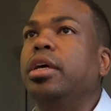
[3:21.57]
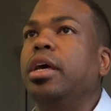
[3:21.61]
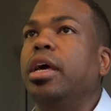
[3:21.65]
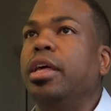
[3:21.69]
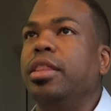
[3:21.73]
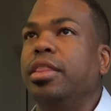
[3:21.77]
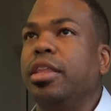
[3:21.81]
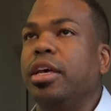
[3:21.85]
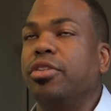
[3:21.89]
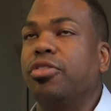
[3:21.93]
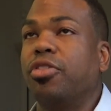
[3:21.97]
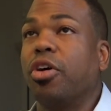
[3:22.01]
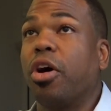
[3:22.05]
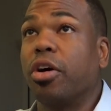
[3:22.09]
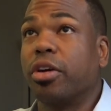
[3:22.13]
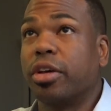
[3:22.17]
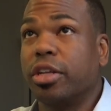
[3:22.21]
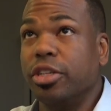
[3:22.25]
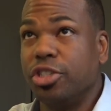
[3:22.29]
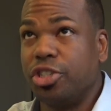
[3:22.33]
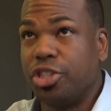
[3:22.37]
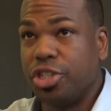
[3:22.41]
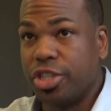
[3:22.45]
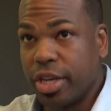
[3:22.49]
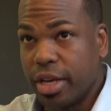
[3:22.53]
and they
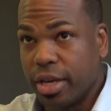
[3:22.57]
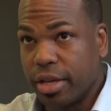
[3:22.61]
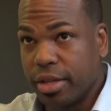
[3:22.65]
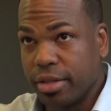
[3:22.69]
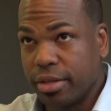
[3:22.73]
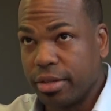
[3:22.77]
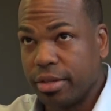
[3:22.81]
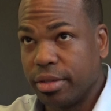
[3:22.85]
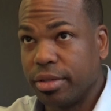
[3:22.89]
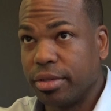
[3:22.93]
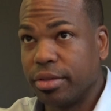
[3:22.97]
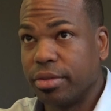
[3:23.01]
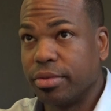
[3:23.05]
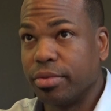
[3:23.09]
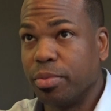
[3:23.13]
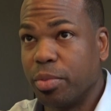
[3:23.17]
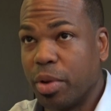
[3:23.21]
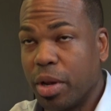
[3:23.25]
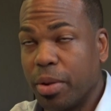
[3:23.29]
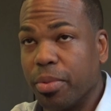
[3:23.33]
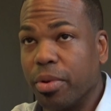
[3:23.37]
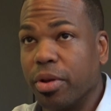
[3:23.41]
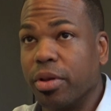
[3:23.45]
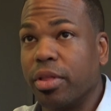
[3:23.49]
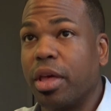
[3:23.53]
talking shit,
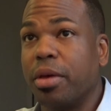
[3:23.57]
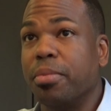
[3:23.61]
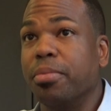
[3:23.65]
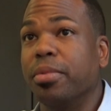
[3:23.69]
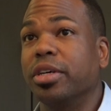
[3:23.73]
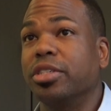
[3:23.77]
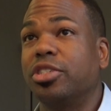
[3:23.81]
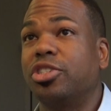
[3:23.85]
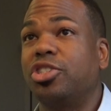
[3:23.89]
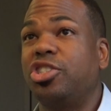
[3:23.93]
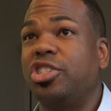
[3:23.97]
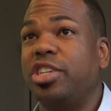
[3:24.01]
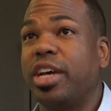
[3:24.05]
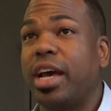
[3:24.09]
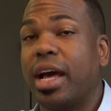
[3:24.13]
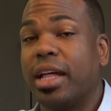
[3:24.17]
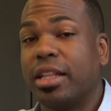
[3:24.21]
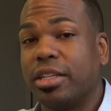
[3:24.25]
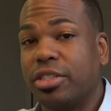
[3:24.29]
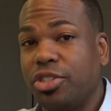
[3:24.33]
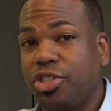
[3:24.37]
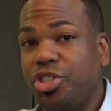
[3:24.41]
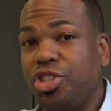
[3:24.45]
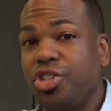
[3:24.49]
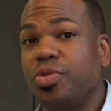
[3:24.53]
remember, they must
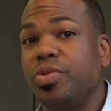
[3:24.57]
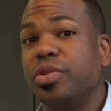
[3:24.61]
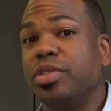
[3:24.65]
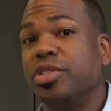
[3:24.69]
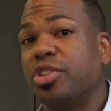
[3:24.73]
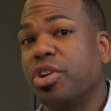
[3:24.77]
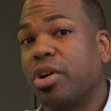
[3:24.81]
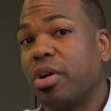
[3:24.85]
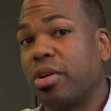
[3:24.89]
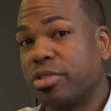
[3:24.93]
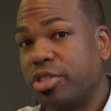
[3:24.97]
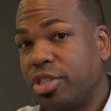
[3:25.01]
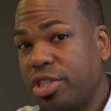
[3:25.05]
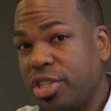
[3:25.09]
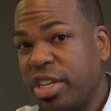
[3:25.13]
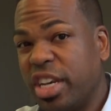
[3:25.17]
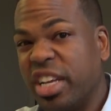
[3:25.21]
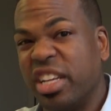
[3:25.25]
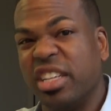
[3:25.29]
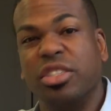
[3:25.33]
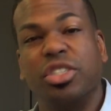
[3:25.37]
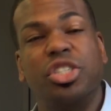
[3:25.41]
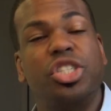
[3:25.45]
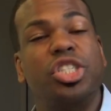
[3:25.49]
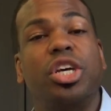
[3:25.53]
challenge you and talk
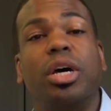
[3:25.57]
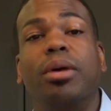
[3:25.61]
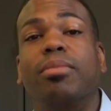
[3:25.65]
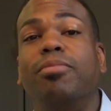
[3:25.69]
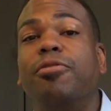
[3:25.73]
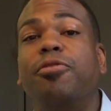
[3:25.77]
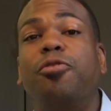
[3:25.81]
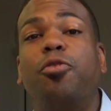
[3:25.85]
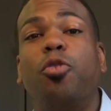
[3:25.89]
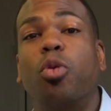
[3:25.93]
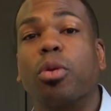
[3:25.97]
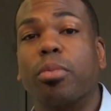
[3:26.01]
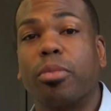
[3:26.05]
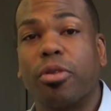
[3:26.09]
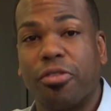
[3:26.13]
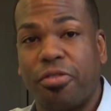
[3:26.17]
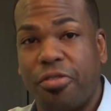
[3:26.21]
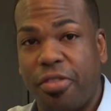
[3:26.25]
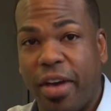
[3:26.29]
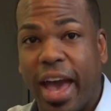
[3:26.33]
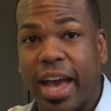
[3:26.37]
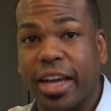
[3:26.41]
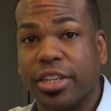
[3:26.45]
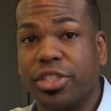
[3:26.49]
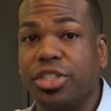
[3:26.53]
shit in some form or
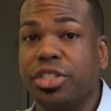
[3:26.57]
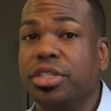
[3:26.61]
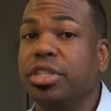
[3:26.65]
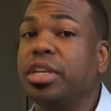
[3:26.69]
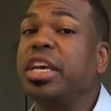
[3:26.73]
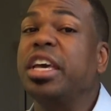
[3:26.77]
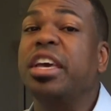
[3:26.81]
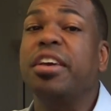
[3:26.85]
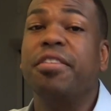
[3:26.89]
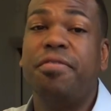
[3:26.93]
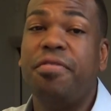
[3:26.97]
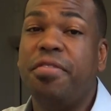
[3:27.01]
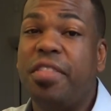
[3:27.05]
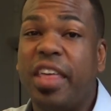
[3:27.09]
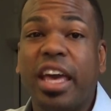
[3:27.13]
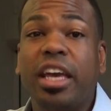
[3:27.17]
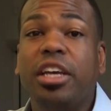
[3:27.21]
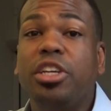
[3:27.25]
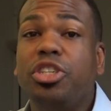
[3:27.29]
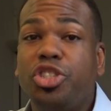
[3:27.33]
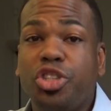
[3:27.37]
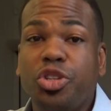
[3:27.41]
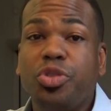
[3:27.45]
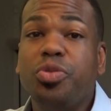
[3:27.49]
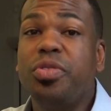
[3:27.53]
fashion. If
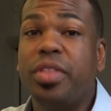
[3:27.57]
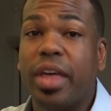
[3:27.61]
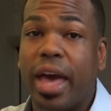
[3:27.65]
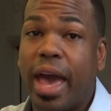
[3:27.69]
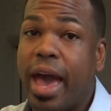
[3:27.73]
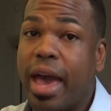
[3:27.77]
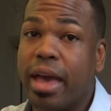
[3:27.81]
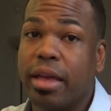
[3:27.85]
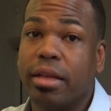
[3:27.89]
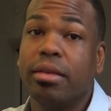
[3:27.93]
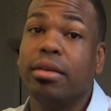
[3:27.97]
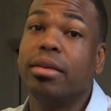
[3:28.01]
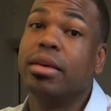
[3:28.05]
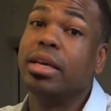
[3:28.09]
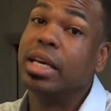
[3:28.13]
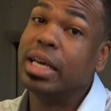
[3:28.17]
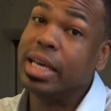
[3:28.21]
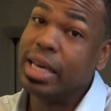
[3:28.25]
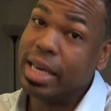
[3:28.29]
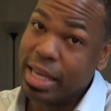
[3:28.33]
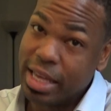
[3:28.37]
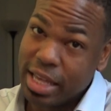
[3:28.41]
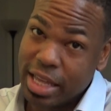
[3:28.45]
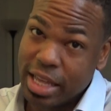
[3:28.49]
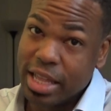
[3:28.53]
they do that,
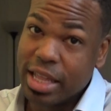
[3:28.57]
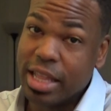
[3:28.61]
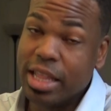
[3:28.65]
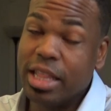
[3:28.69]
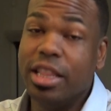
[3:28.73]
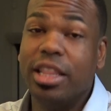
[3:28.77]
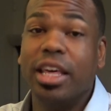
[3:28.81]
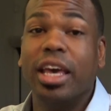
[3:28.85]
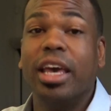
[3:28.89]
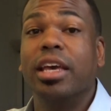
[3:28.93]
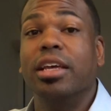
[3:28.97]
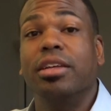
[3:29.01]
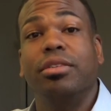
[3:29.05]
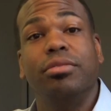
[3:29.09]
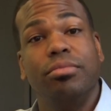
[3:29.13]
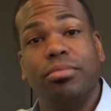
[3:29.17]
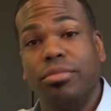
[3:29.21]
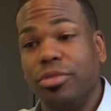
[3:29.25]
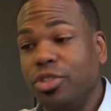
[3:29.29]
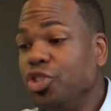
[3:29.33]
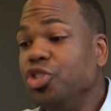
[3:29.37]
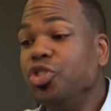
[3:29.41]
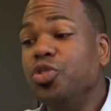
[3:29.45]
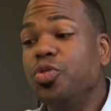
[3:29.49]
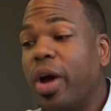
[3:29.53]

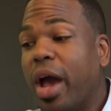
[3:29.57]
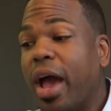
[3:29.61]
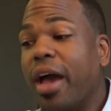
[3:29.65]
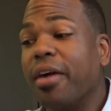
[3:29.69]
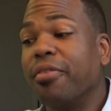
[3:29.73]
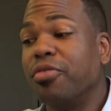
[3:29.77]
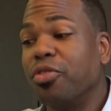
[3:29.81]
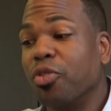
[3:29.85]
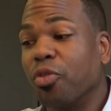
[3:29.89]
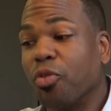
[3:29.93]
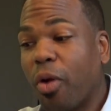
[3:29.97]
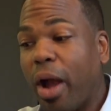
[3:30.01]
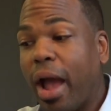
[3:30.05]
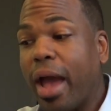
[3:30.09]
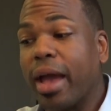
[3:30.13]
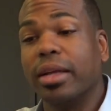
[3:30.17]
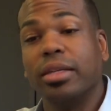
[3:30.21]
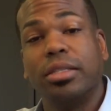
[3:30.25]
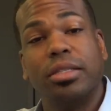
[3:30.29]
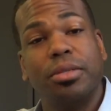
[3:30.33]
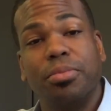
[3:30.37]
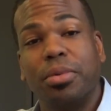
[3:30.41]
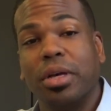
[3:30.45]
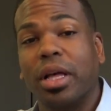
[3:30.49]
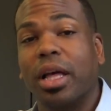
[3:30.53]
then you have the
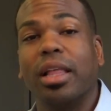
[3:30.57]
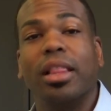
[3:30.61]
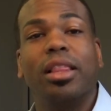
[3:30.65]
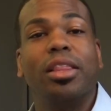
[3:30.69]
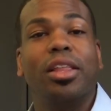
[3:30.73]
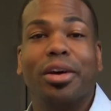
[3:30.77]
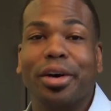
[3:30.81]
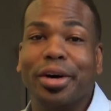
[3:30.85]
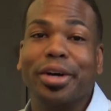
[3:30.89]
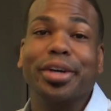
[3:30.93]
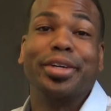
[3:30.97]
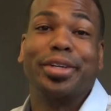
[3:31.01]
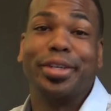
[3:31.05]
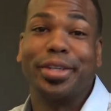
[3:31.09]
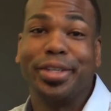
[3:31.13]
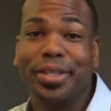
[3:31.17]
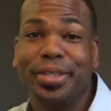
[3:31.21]
right to be like, look,